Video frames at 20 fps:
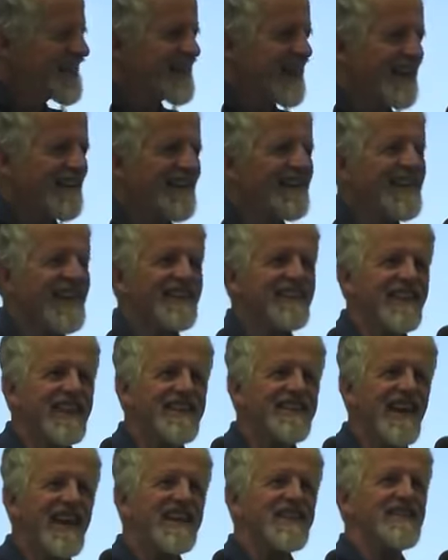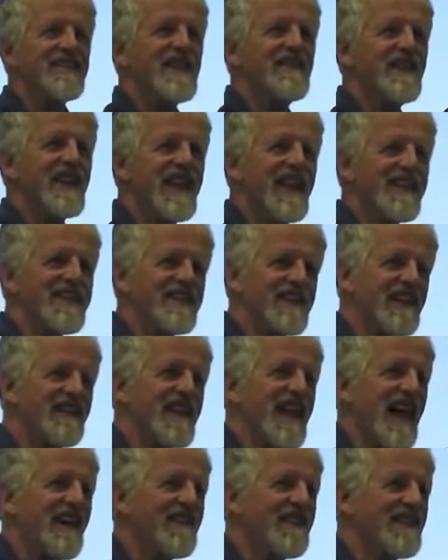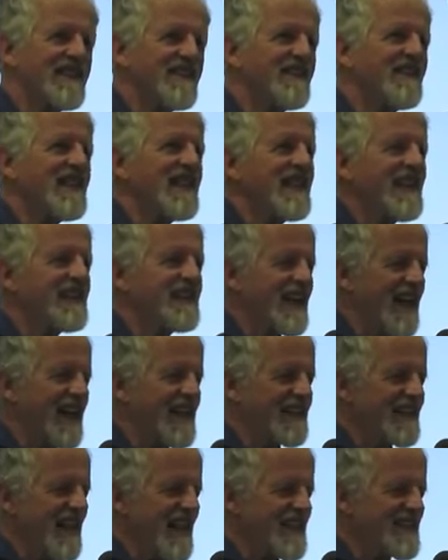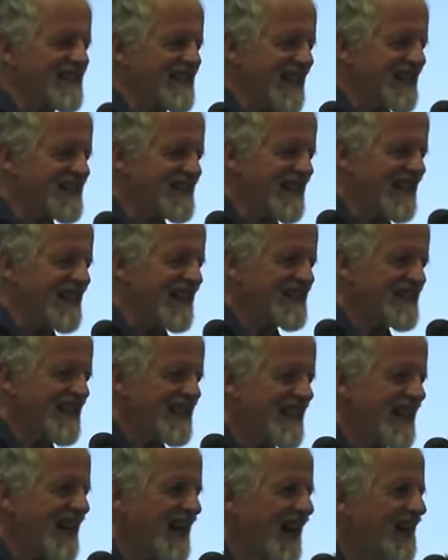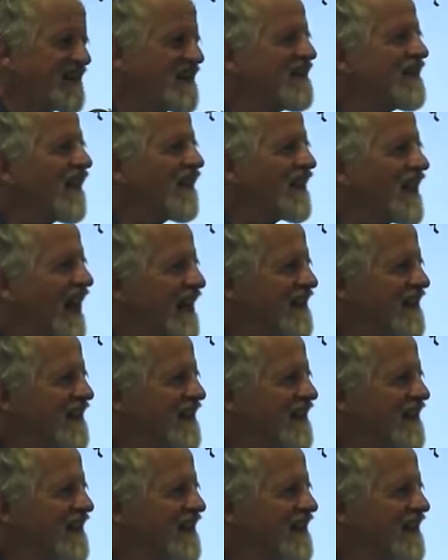thought, okay, I'm going to try this with somebody else. So I went out with one of the other guys the next day, and I said, how do you know?